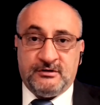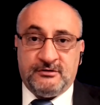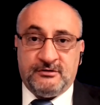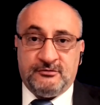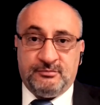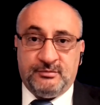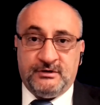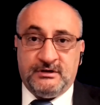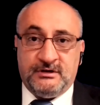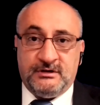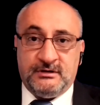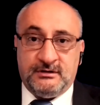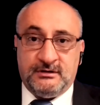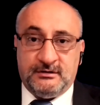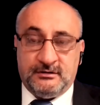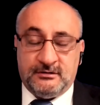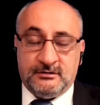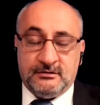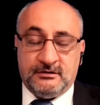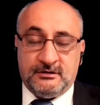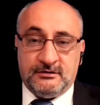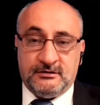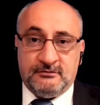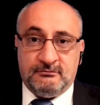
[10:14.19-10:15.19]
as being
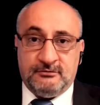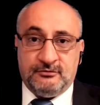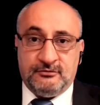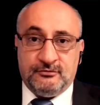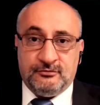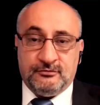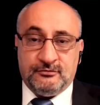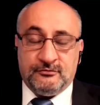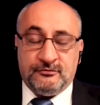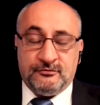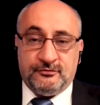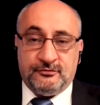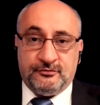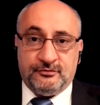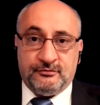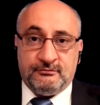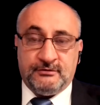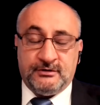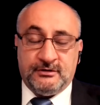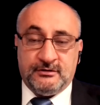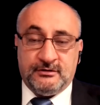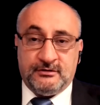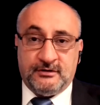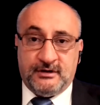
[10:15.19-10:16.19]
individuals
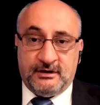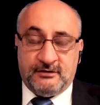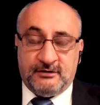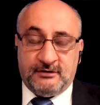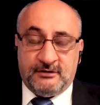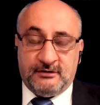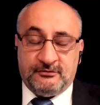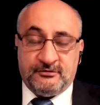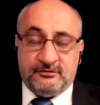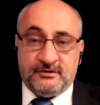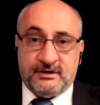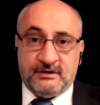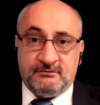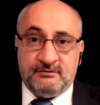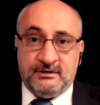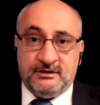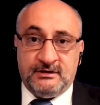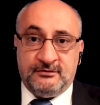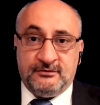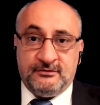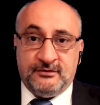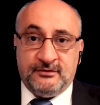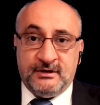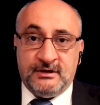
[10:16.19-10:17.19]
deserving of
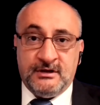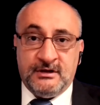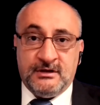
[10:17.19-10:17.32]
SIVs.